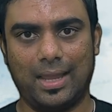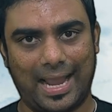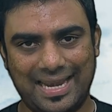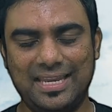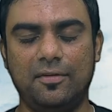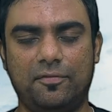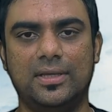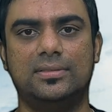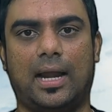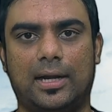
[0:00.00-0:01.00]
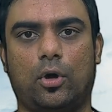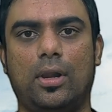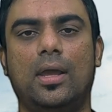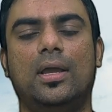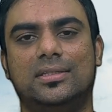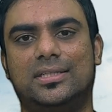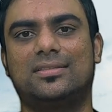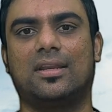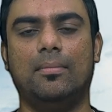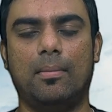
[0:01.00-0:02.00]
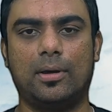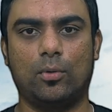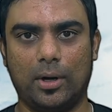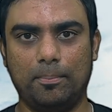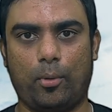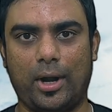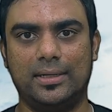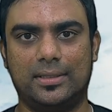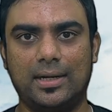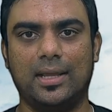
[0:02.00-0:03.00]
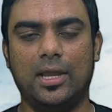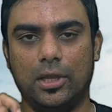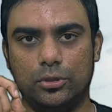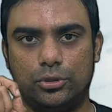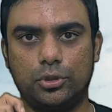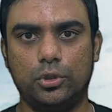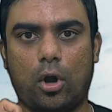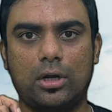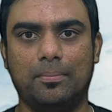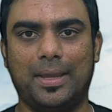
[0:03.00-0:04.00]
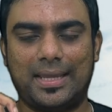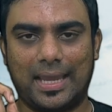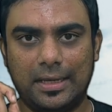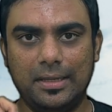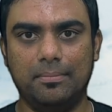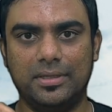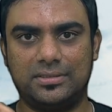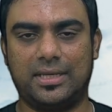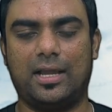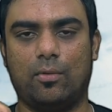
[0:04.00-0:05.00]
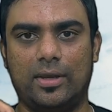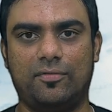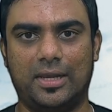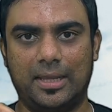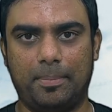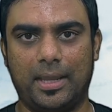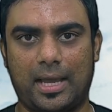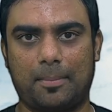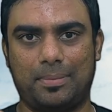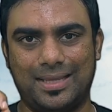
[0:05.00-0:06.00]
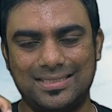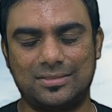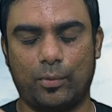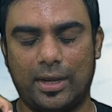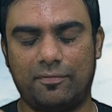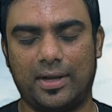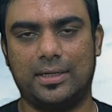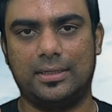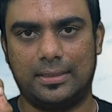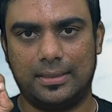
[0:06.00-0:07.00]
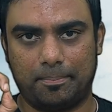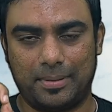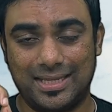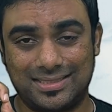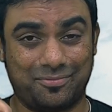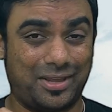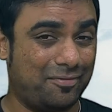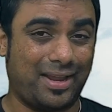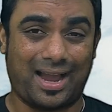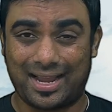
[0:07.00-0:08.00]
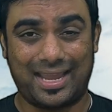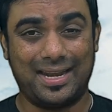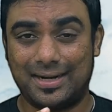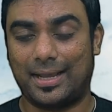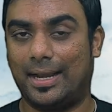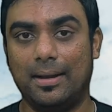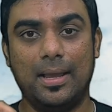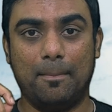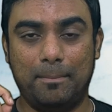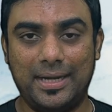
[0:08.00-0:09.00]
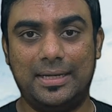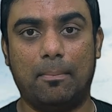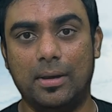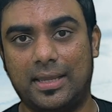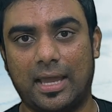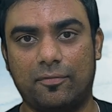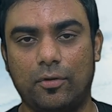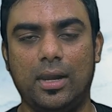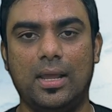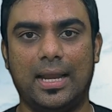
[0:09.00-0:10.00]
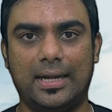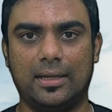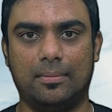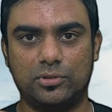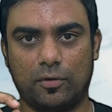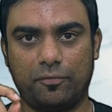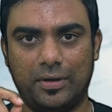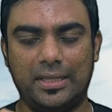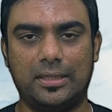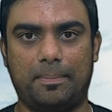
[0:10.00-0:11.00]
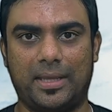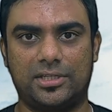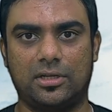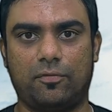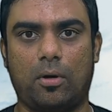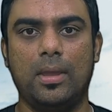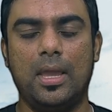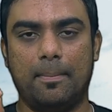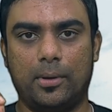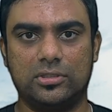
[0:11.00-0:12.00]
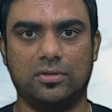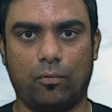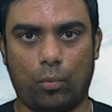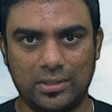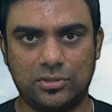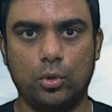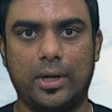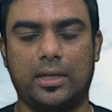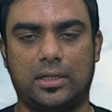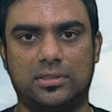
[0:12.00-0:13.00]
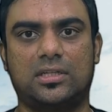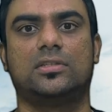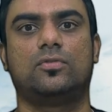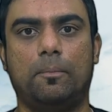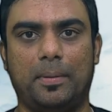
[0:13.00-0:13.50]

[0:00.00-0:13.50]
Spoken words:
any fees at all. Just remember one point, that you should not make any mistake while filling PR. Please verify again and again. Be double careful in terms of filling the application form, because once you get an unsuccessful